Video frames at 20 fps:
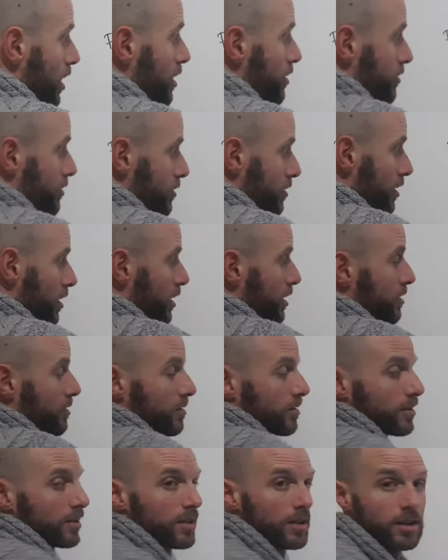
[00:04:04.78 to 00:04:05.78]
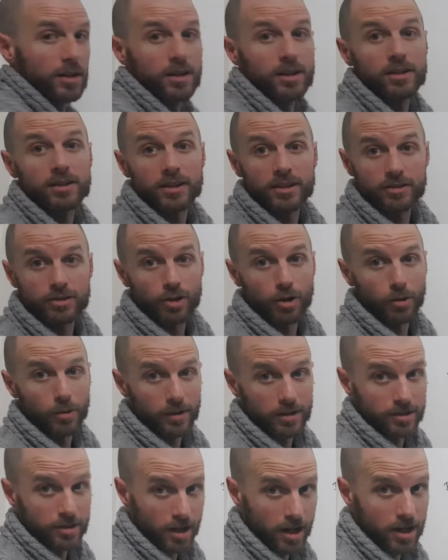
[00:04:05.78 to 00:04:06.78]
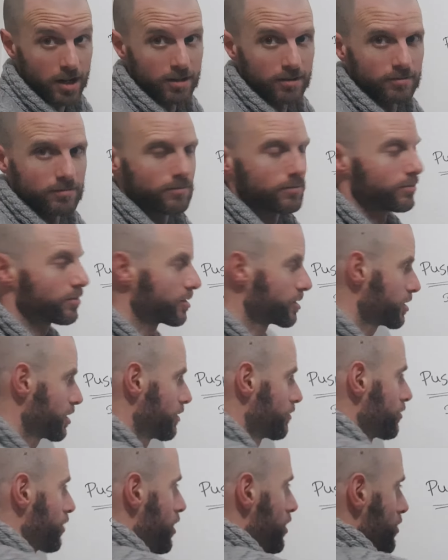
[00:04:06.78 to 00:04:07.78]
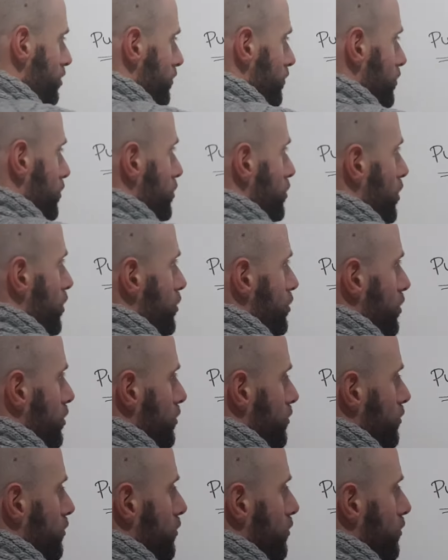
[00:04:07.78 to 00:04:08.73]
8 or 9. Let's go with 9 perceived rate of exertion.